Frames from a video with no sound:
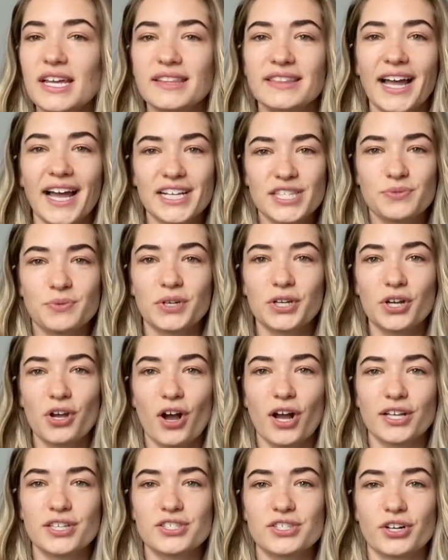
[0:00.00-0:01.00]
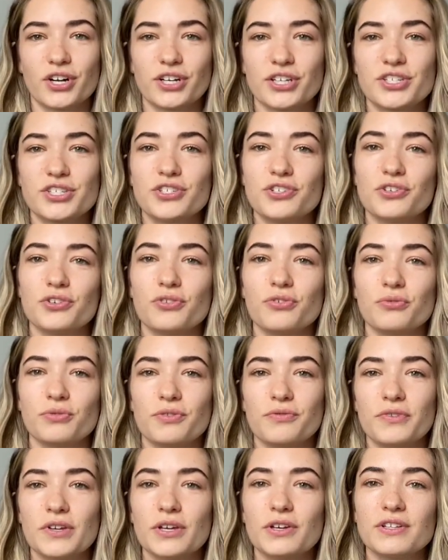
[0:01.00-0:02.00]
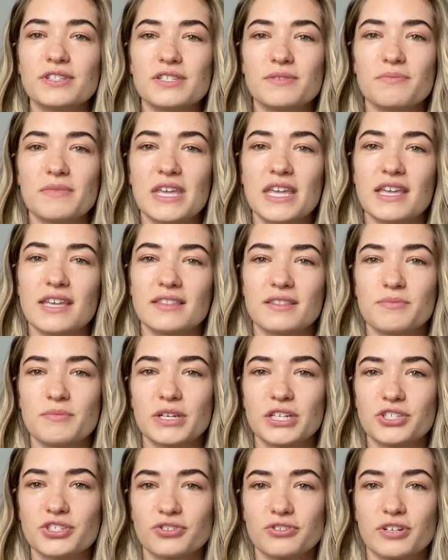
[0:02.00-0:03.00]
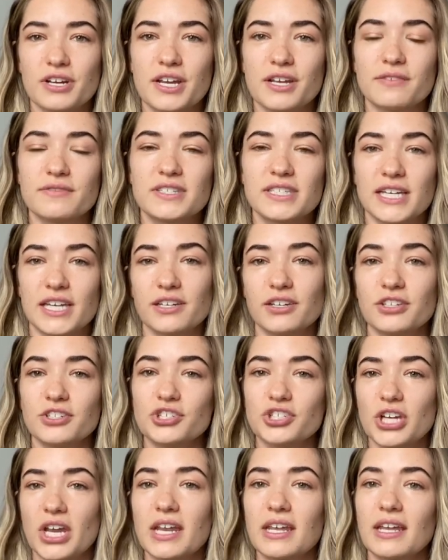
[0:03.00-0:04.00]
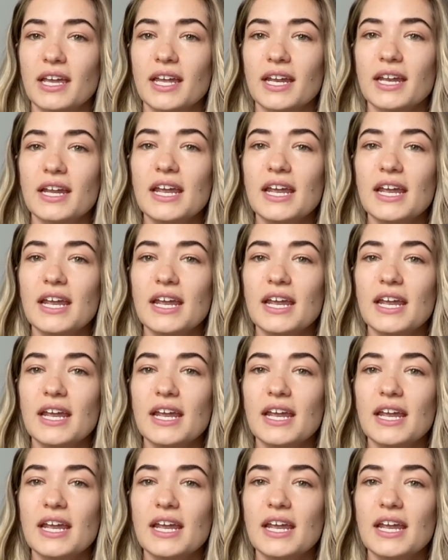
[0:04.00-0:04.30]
That's when God started to reveal to me the ministry of Stand Unshaken.